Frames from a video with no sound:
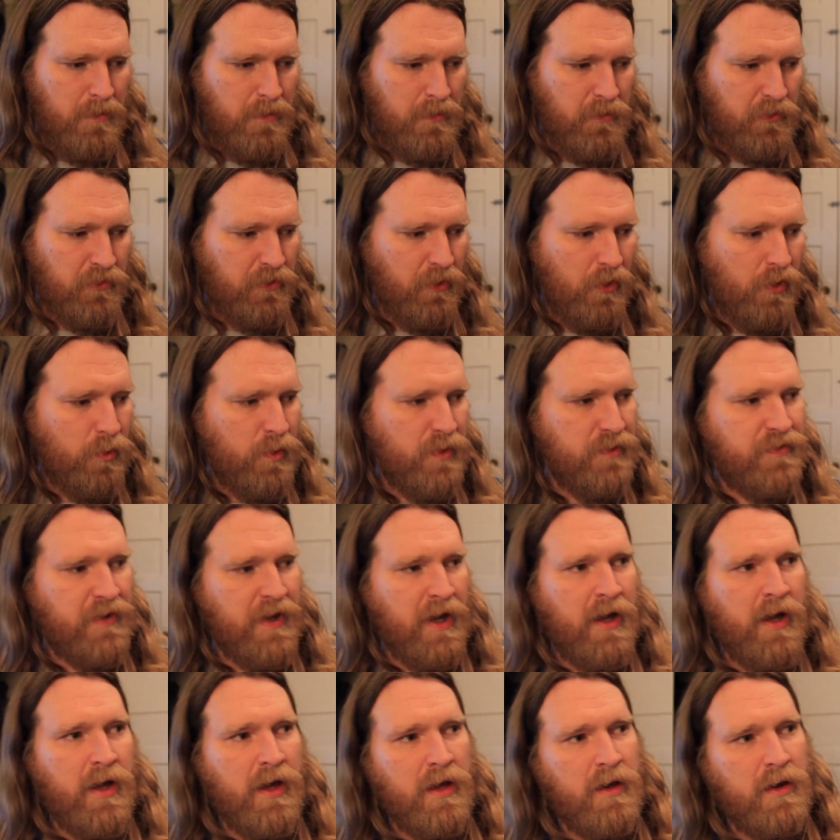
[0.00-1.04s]
So we've
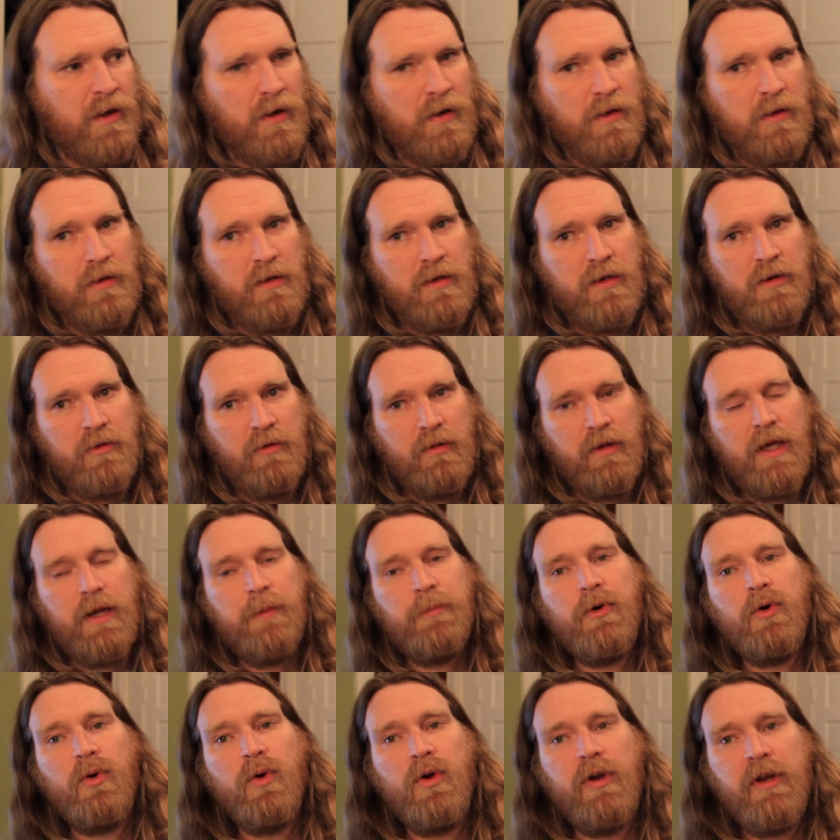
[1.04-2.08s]
got,
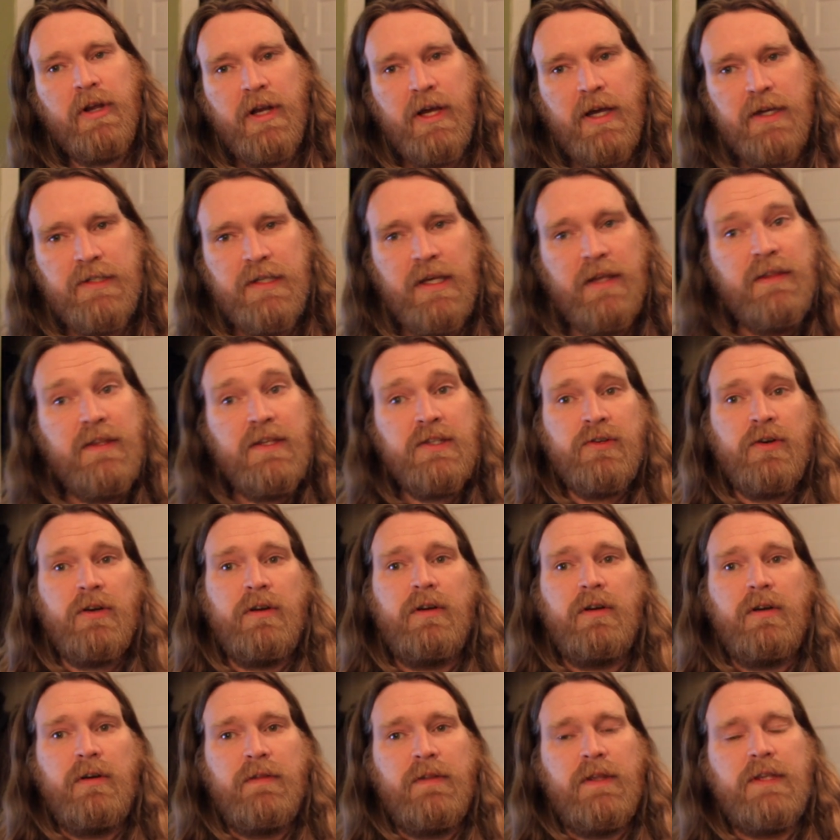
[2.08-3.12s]
labor organizing, and these
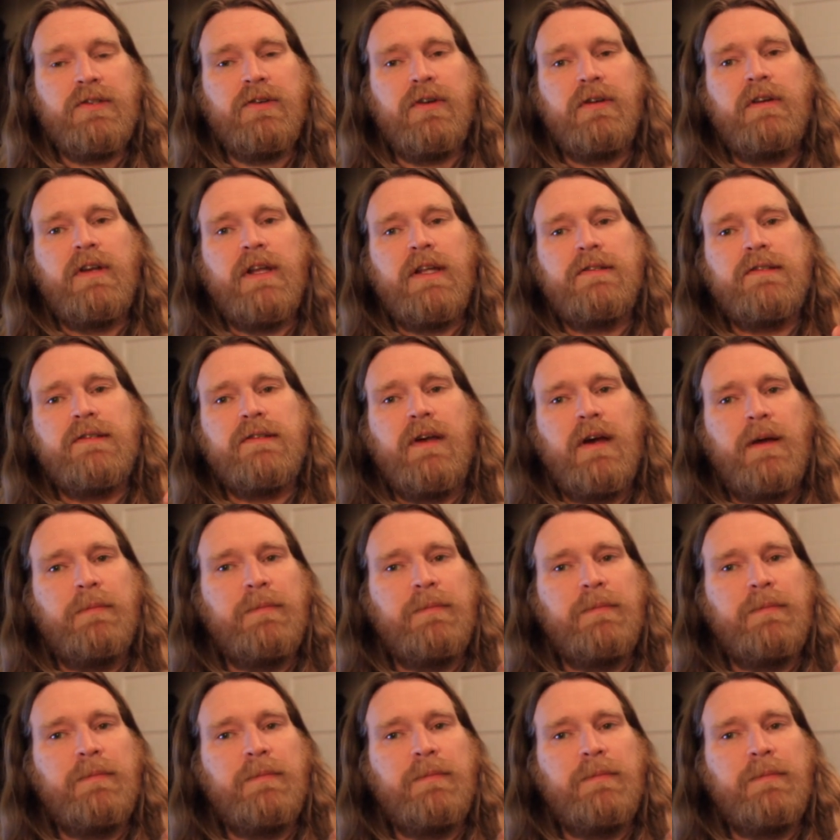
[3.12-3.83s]
aren't nets.